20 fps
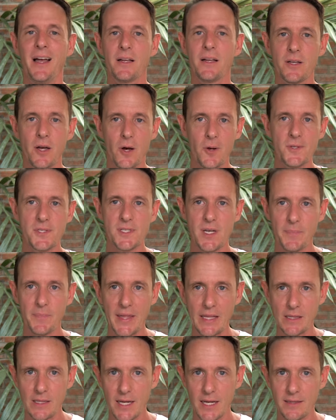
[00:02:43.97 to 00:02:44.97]
goes
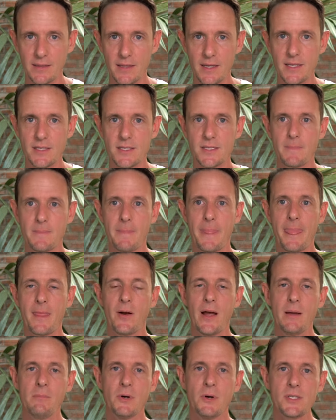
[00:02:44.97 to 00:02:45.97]
something like this. All
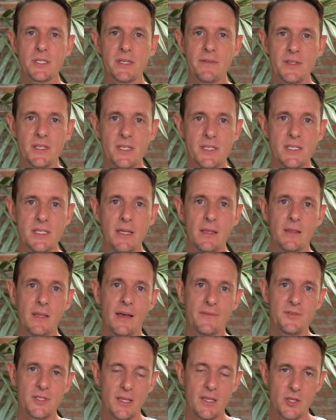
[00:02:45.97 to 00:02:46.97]
right, most of us have seen
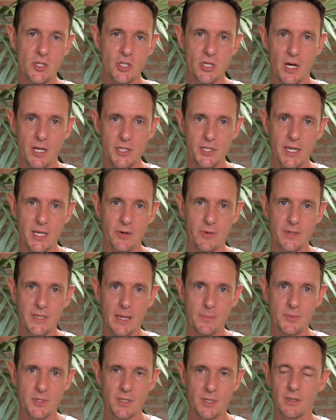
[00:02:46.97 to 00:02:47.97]
The Shawshank
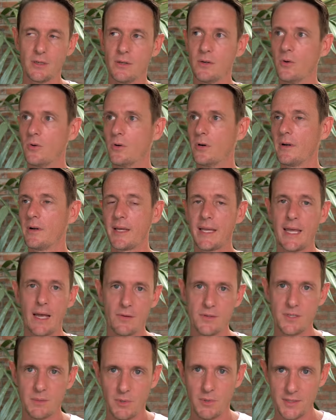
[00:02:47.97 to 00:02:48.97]
Redemption or The
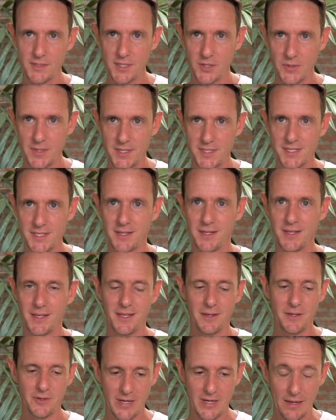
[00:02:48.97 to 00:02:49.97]
Count of Monte Cristo.
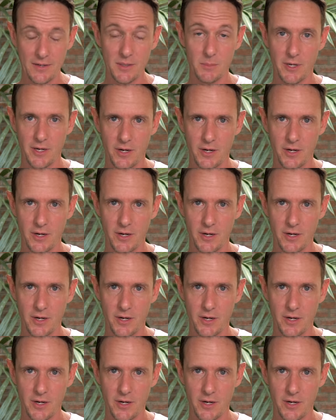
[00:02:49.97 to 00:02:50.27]
In